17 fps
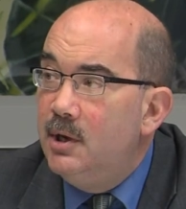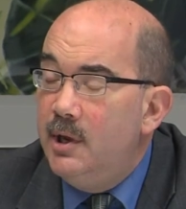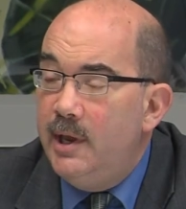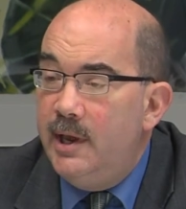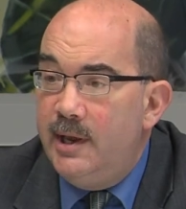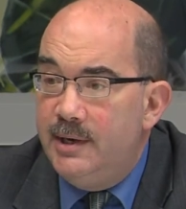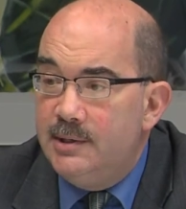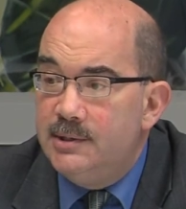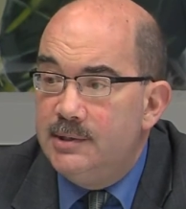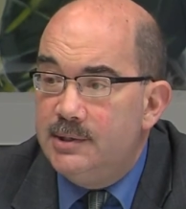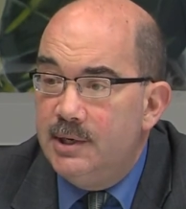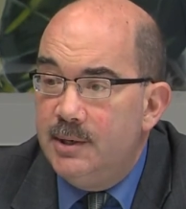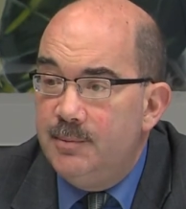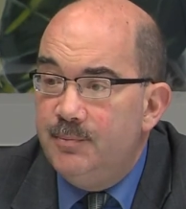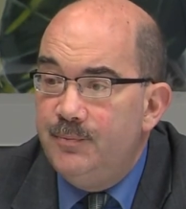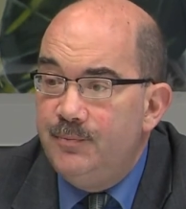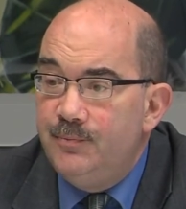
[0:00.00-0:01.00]
and
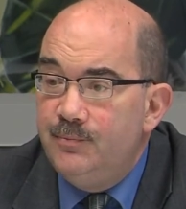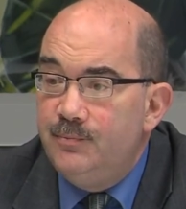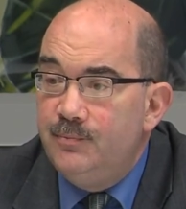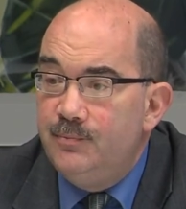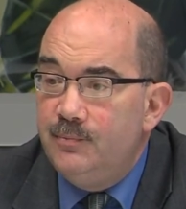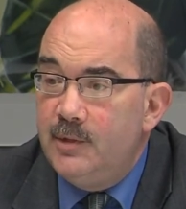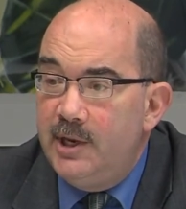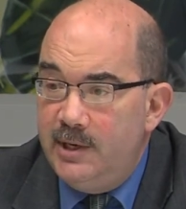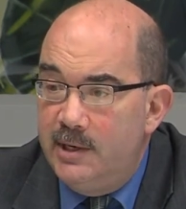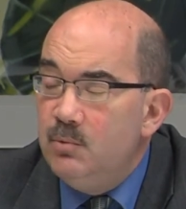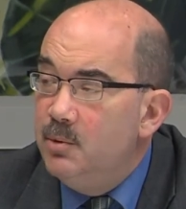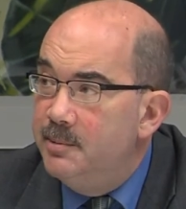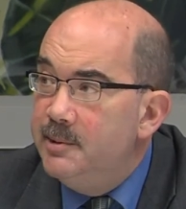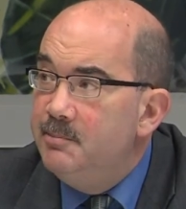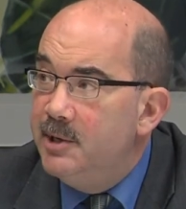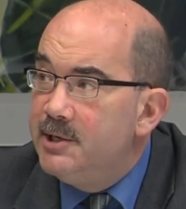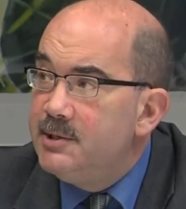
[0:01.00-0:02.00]
he will
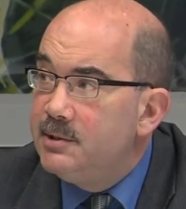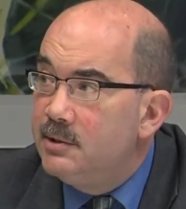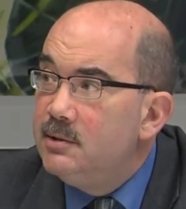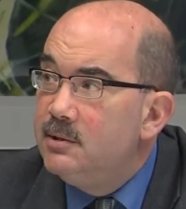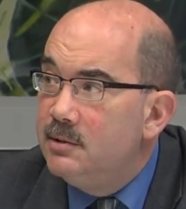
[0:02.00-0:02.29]
be missed.